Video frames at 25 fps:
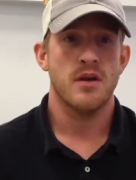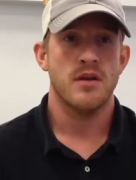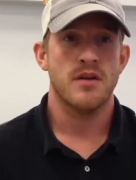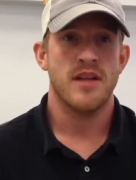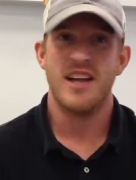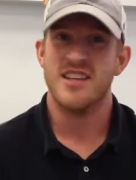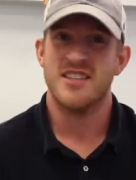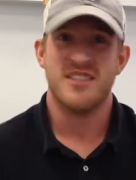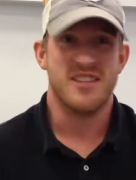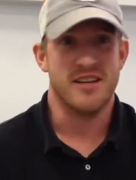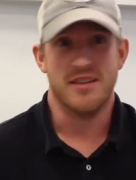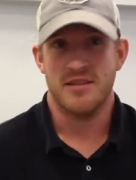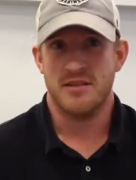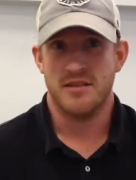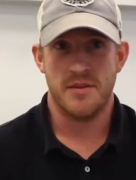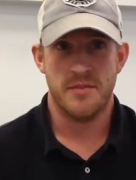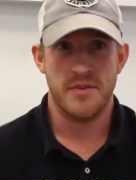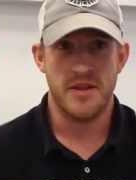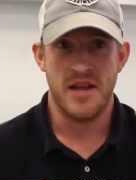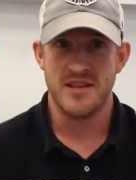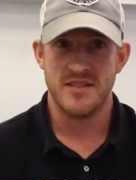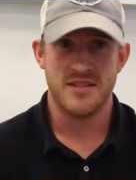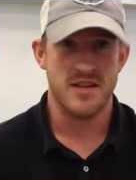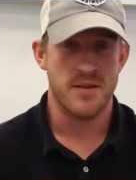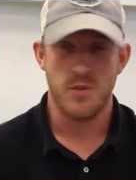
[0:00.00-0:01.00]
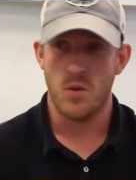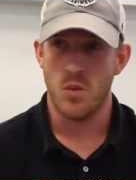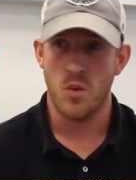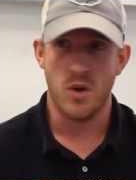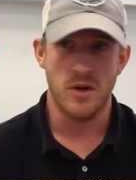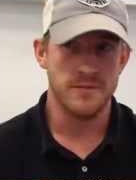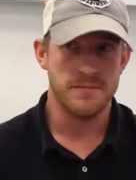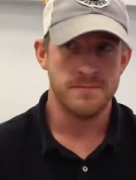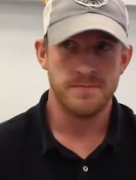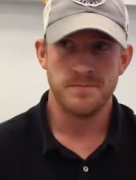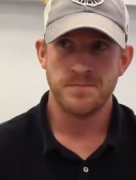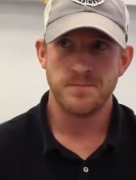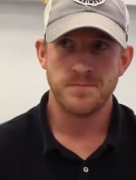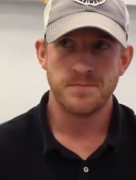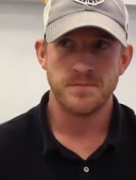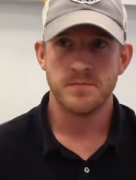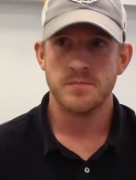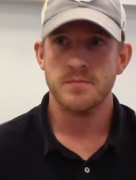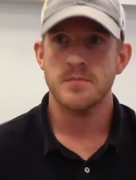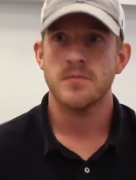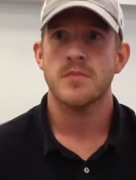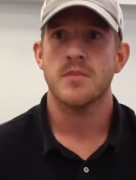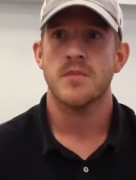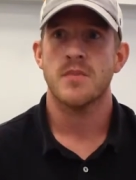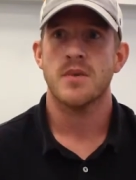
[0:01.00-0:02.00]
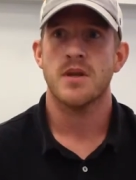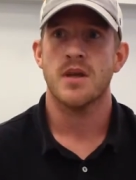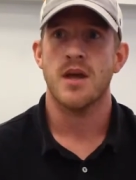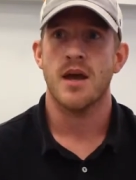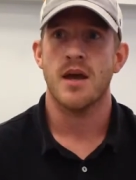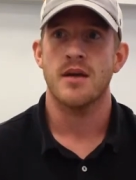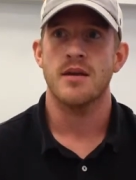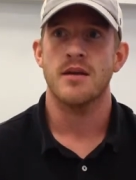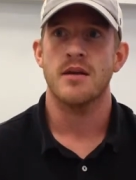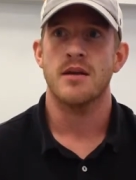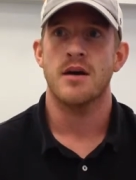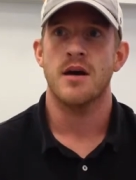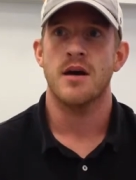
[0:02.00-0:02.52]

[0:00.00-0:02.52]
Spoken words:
That's it. That's number one. Okay.